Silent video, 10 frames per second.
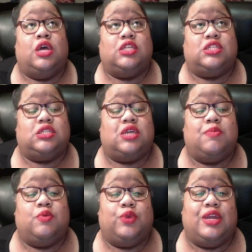
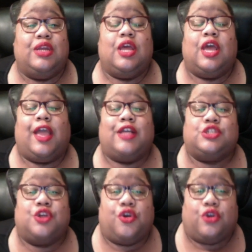submarine
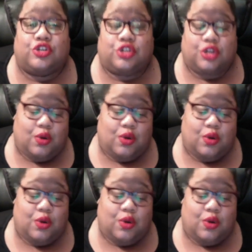excursion.